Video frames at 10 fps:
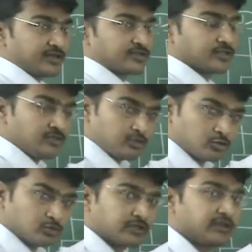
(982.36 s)
tension
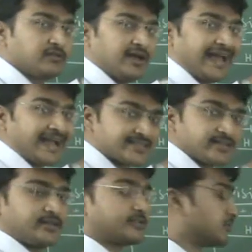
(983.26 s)
to give the
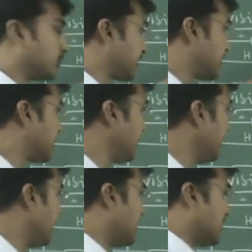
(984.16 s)
accelerated
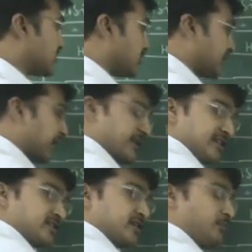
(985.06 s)
potential. So the
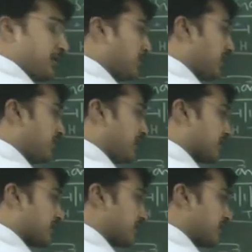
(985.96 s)
electric beam of
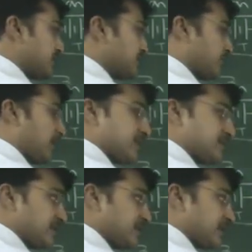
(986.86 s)
electrons
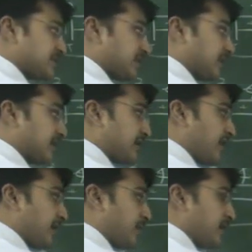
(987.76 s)
passing in a straight line
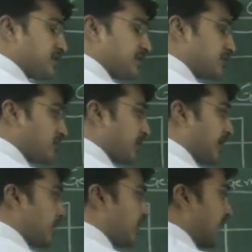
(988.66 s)
and passing through the
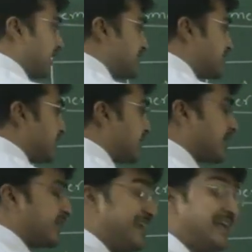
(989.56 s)
anode and incident
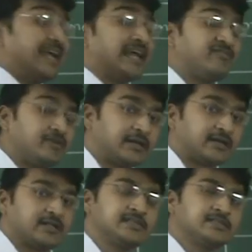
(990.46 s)
on the heavy
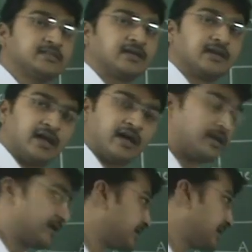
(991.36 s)
metals
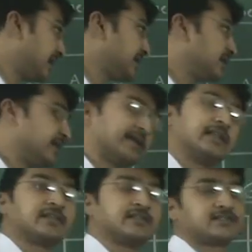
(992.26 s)
that like
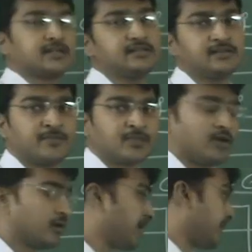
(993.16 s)
nickel crystal.
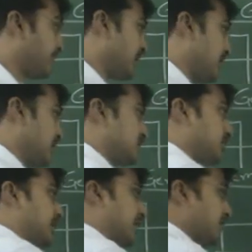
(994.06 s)
Okay.
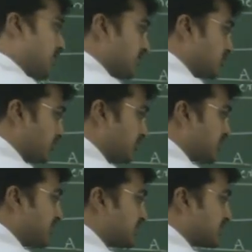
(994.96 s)
So then, so
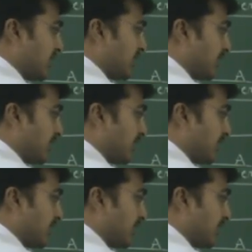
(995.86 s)
which is